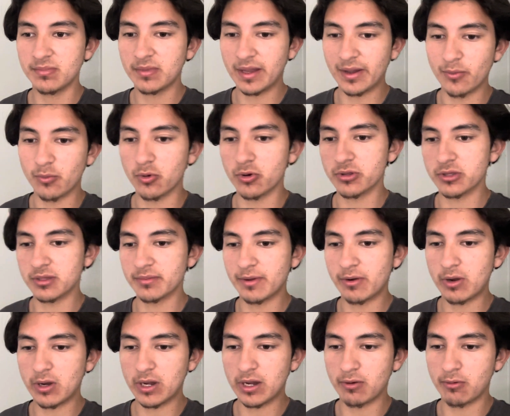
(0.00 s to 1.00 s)
I wore them. I,
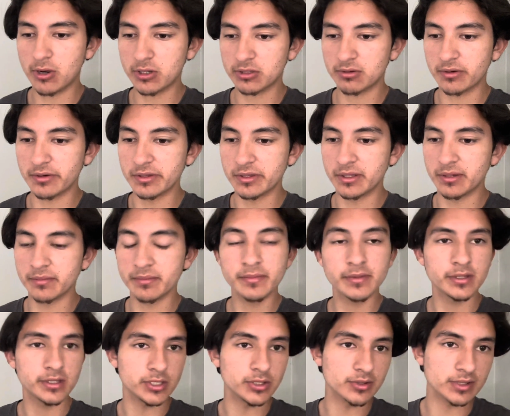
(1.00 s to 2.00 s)
I walked around on them.
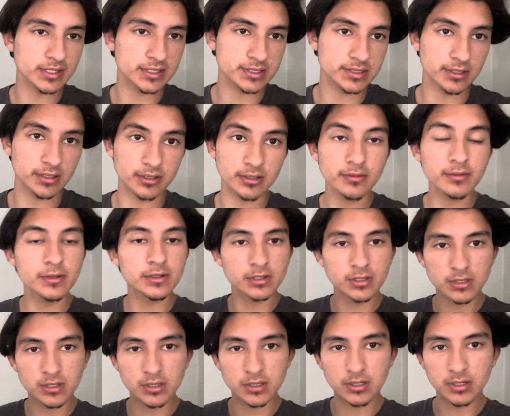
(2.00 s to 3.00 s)
You guys saw.
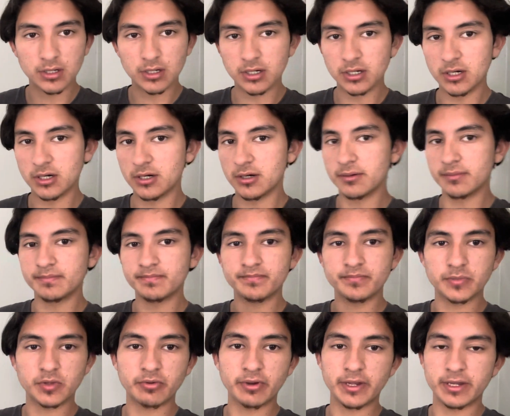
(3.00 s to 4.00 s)
Um,
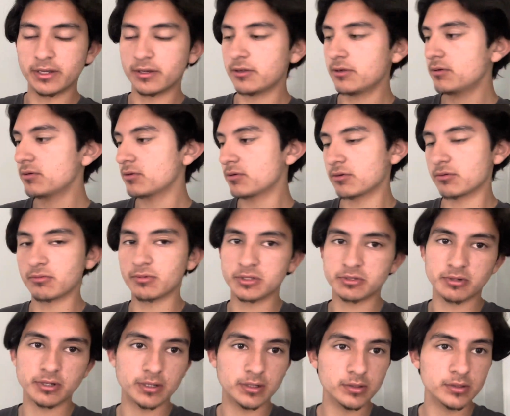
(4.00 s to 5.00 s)
they're right here, or one's
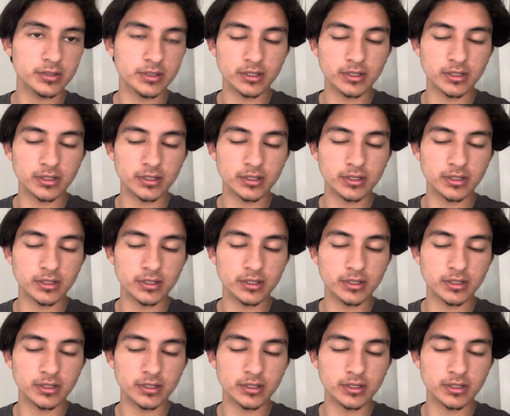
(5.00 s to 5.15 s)
right here.